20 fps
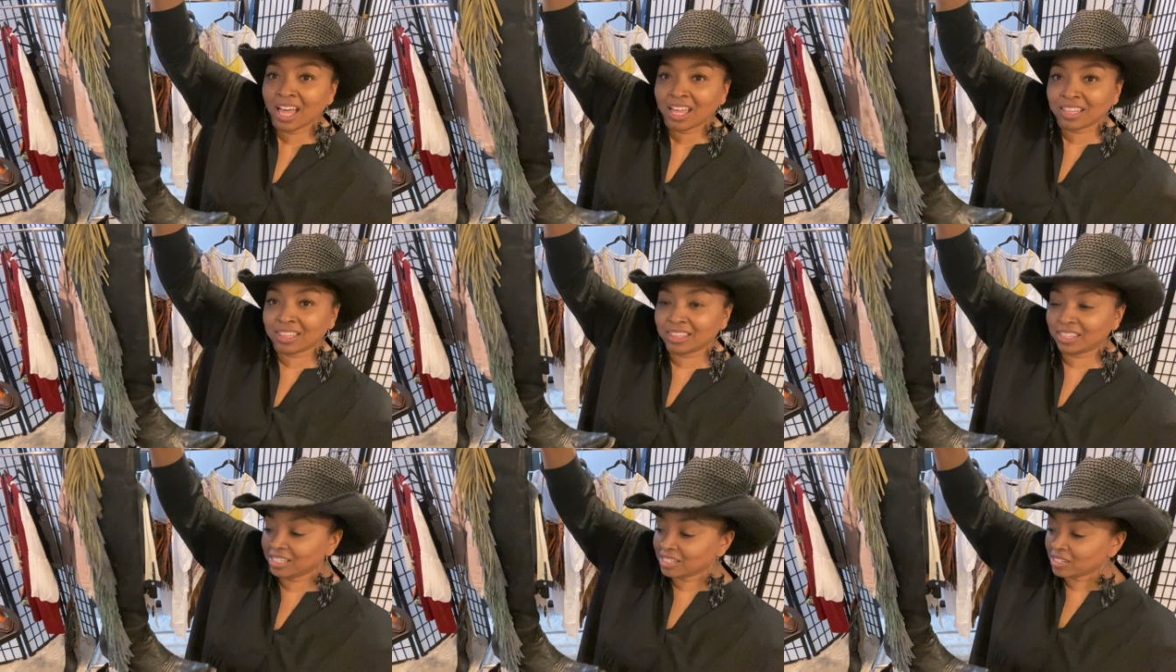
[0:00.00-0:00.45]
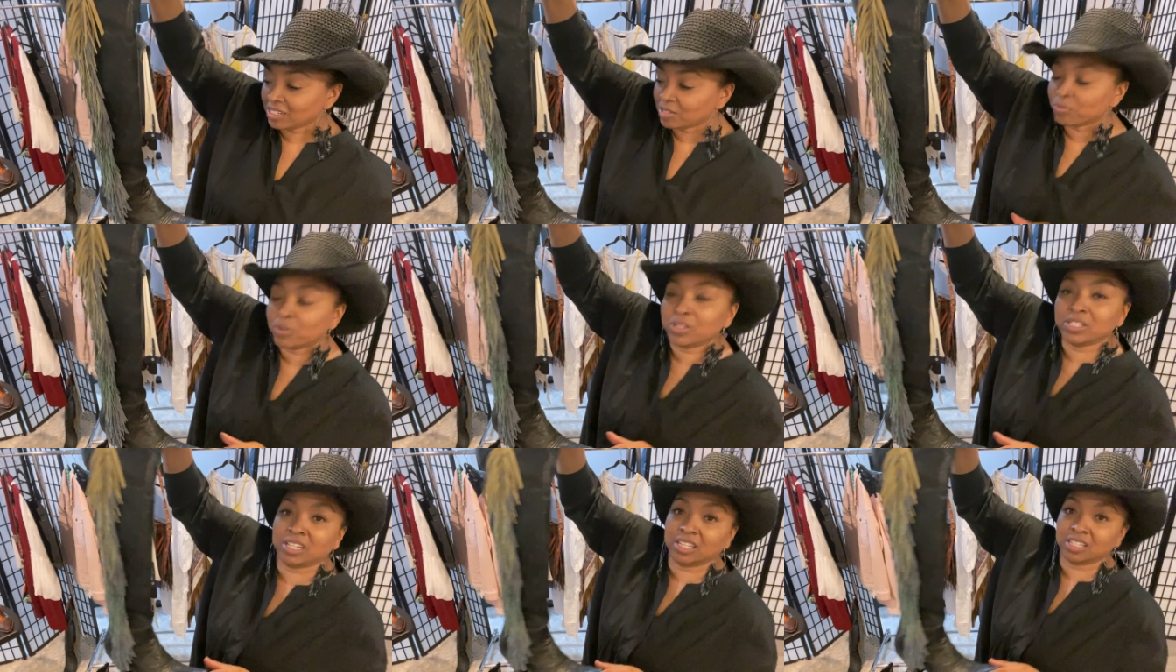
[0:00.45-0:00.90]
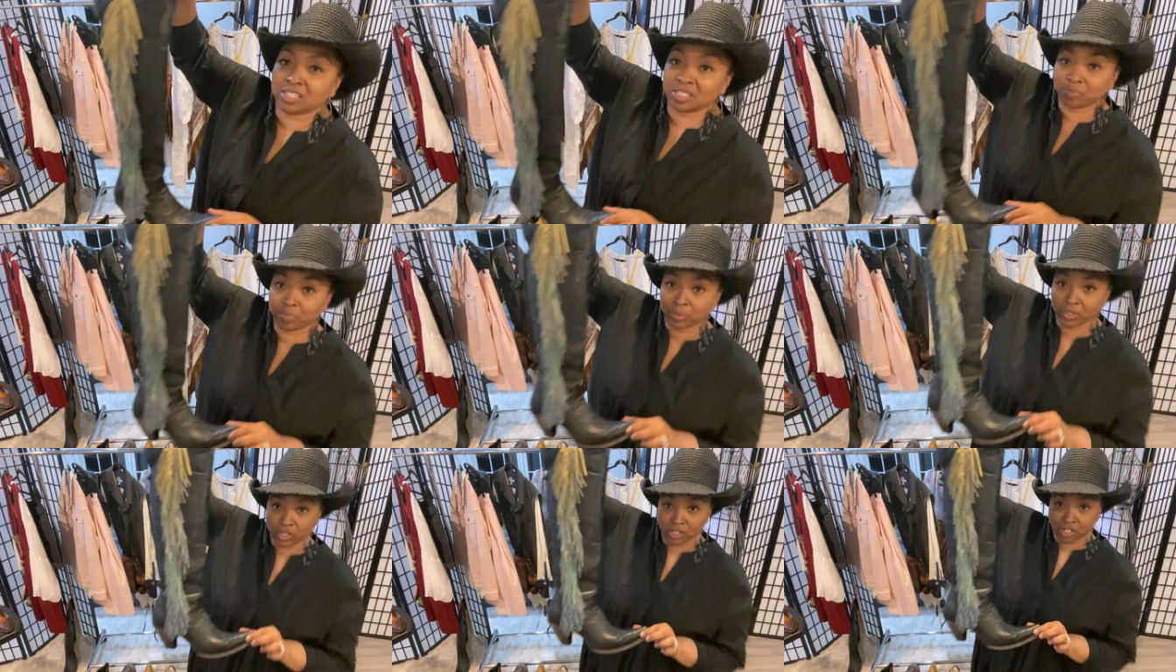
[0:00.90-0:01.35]
This was a
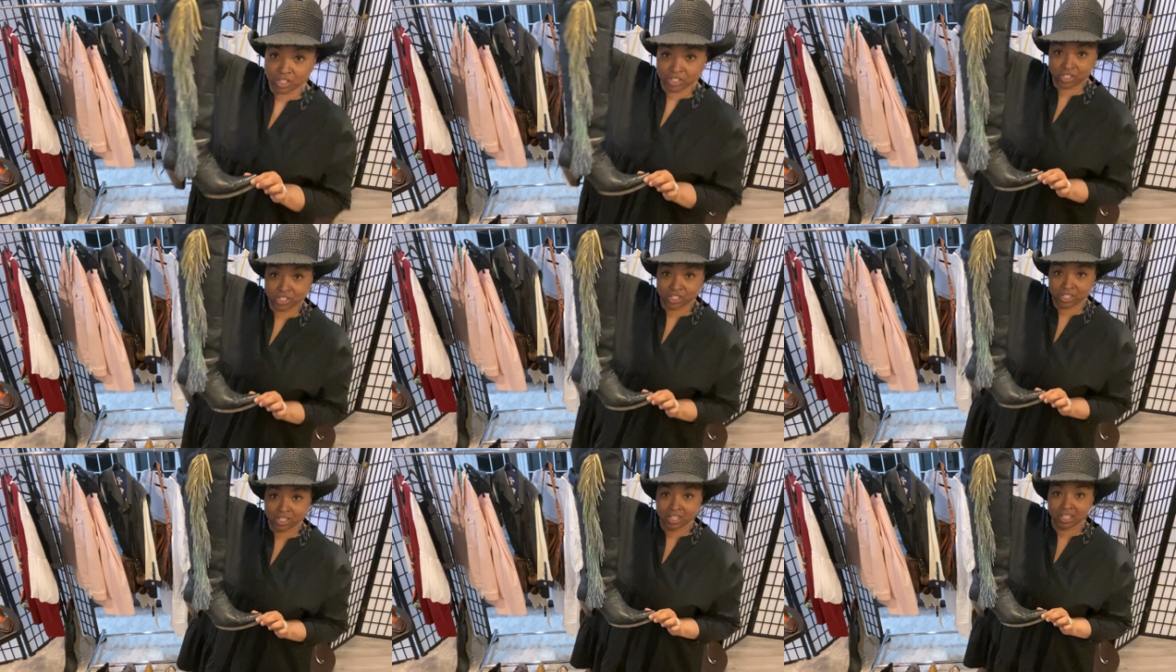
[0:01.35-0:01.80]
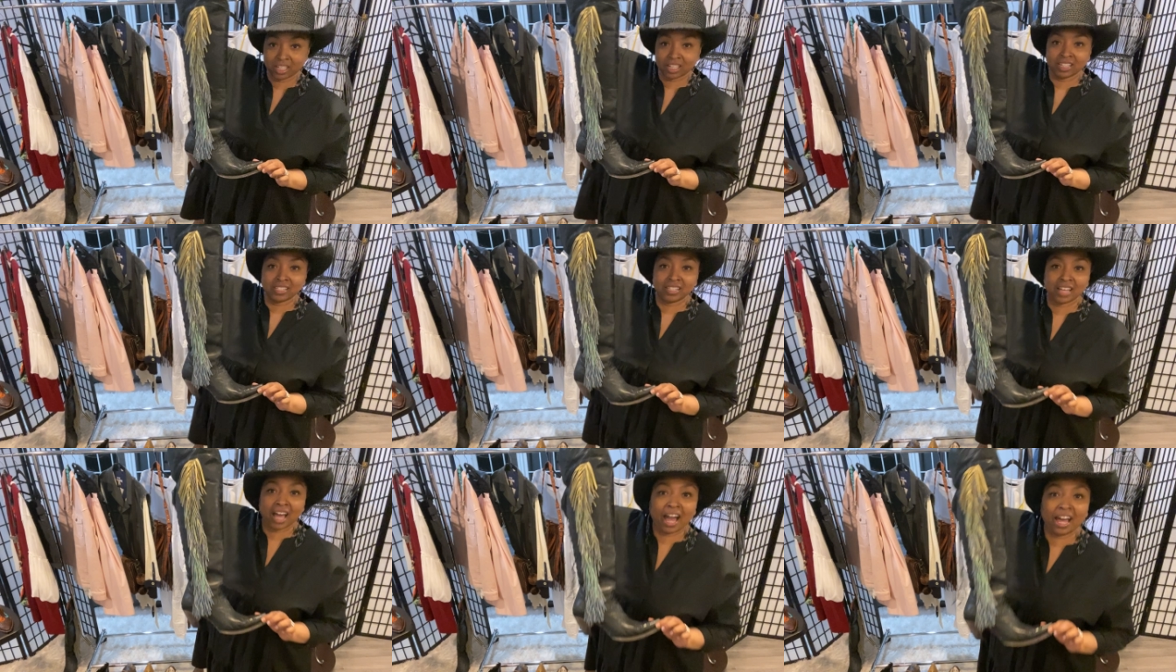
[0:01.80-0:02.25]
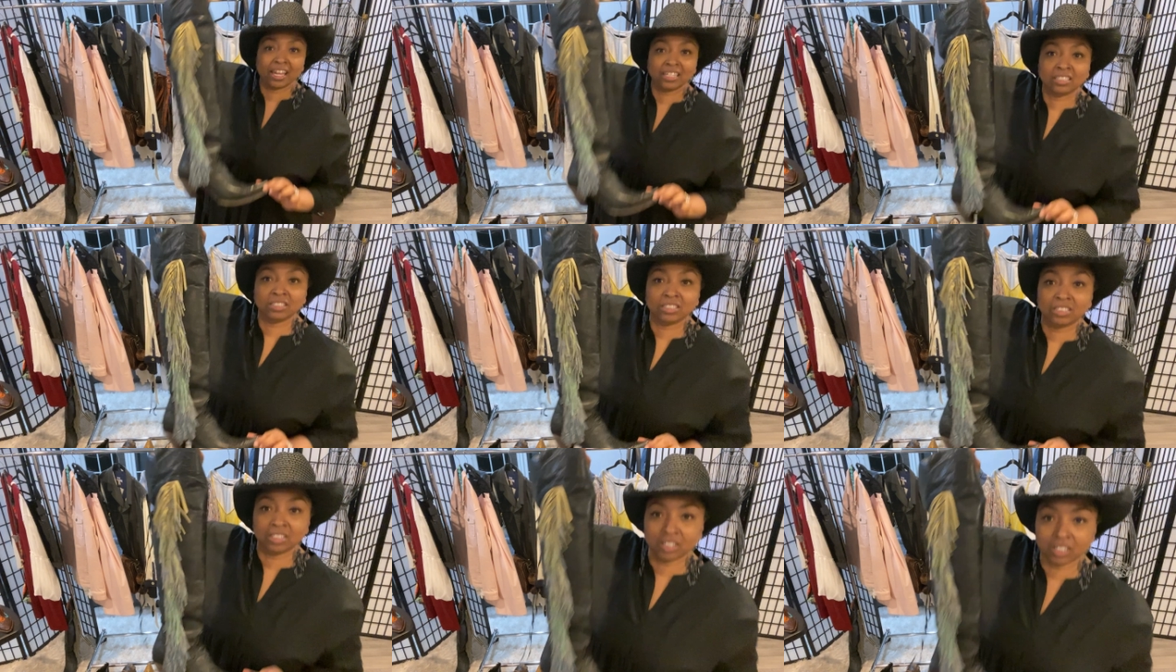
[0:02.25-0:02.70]
splurge because I
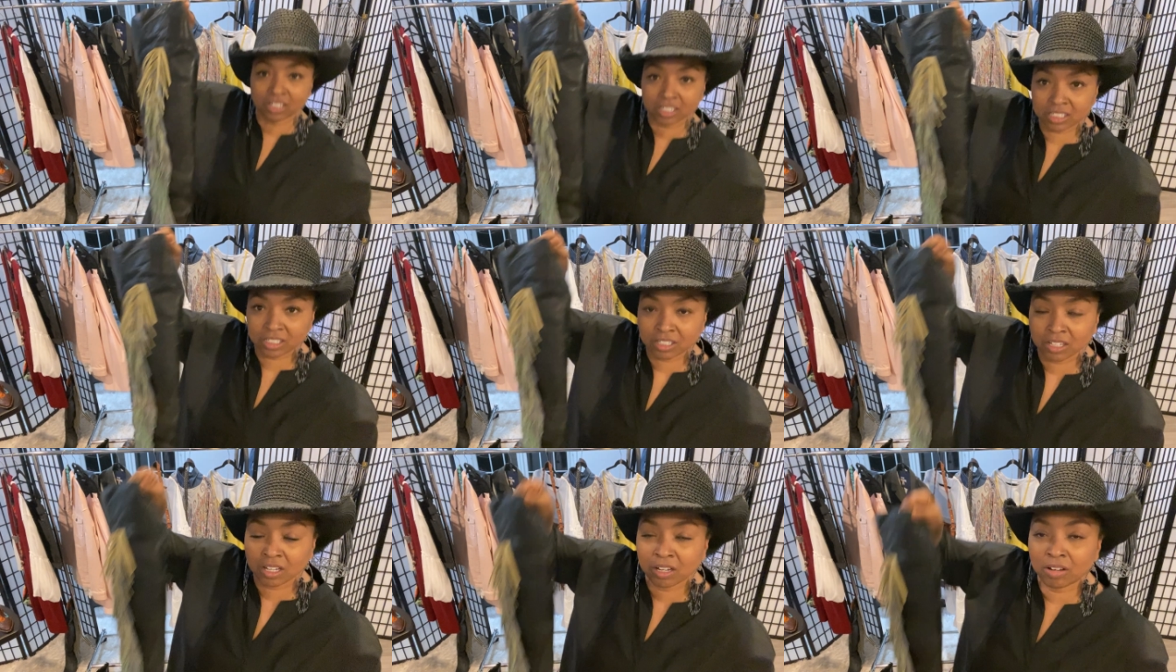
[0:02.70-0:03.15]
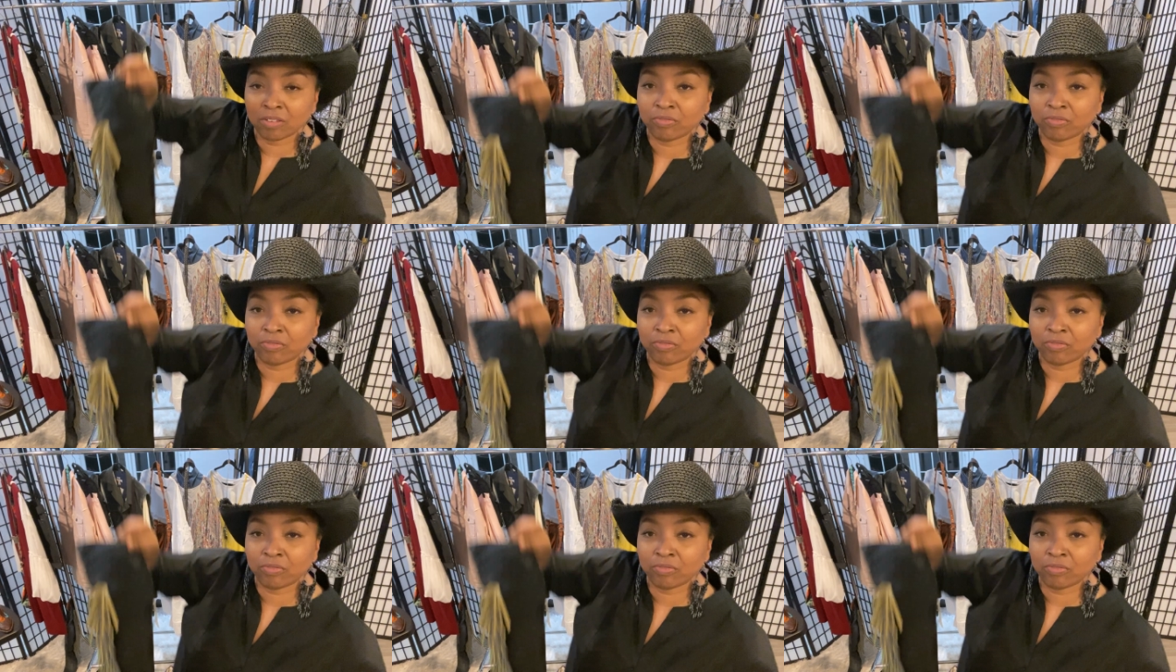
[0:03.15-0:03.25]
looked